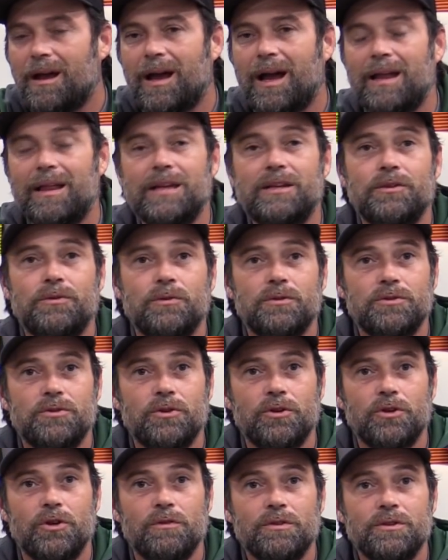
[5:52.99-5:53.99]
I like to throw
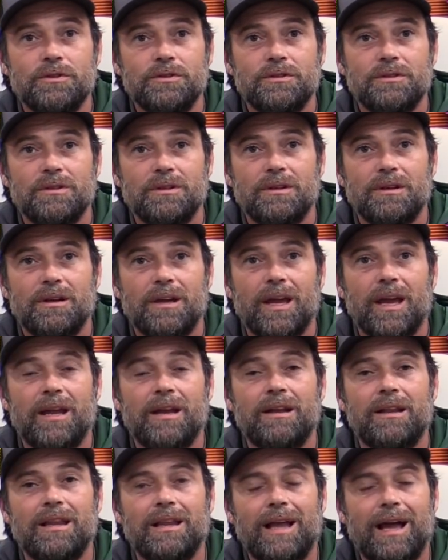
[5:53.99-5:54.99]
turnovers.
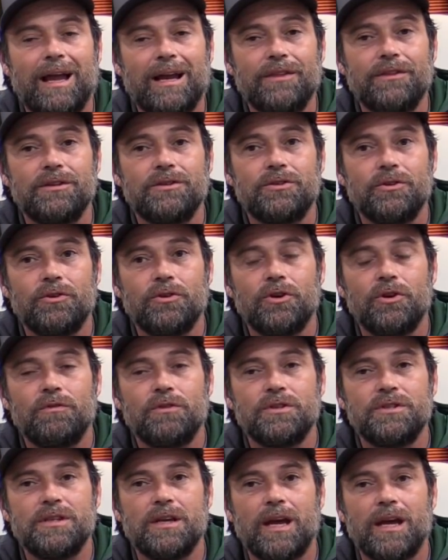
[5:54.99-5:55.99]
And a lot of the
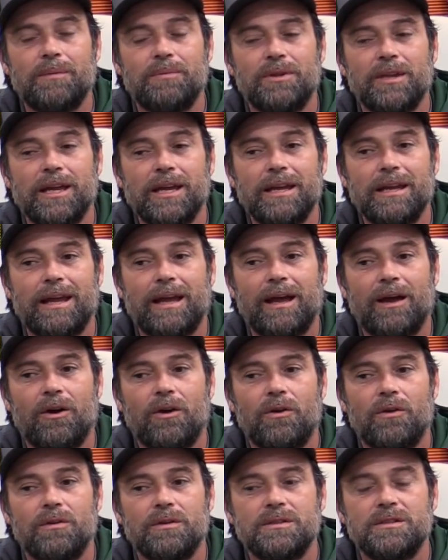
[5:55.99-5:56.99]
turnovers that I play
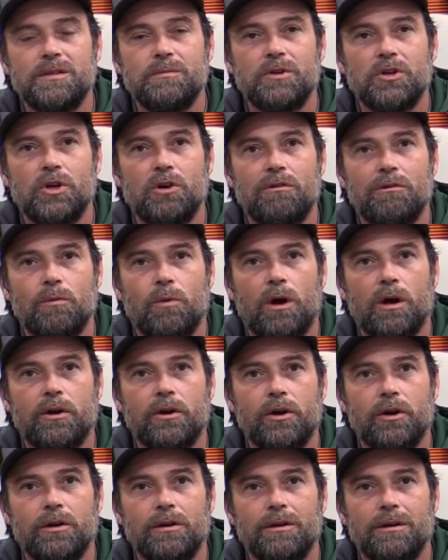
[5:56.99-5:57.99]
now seem to go over
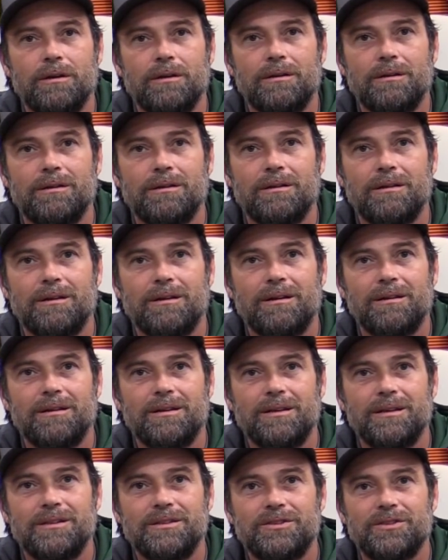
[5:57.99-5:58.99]
water.
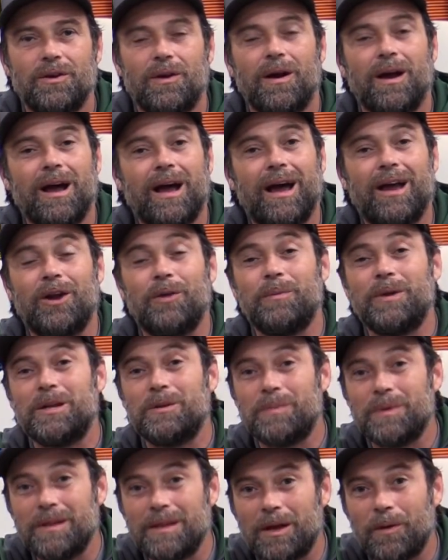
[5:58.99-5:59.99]
So I don't mean
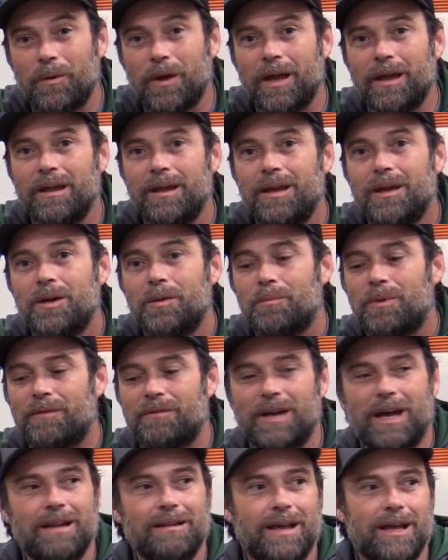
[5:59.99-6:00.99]
to be that way, but
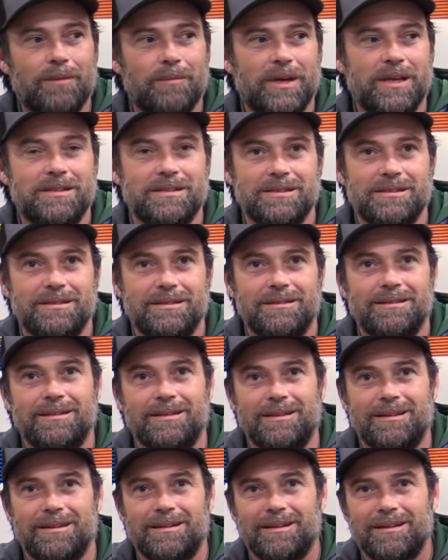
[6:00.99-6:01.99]
I've got a lot of maces.
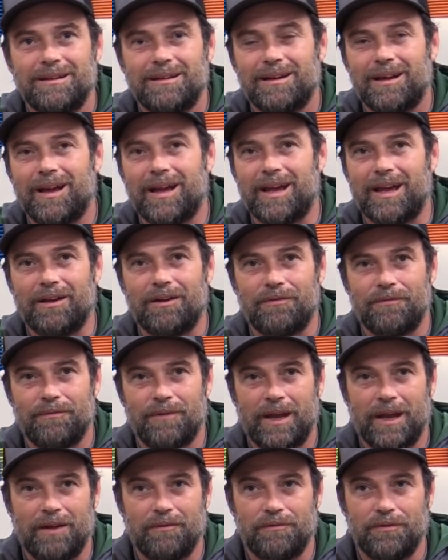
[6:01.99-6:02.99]
I got
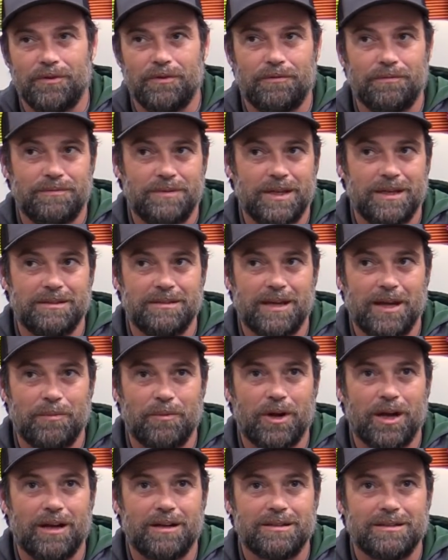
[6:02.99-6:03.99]
a handful of
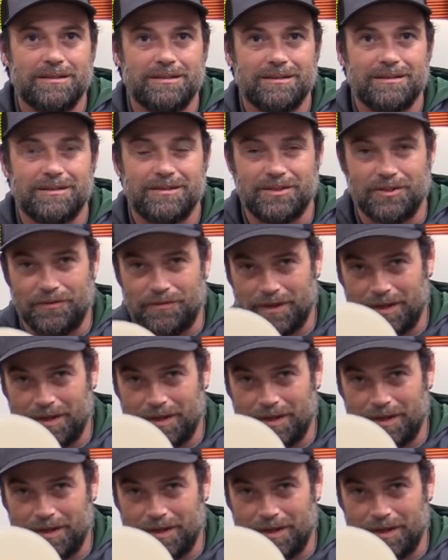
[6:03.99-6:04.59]
10-time rocks. So if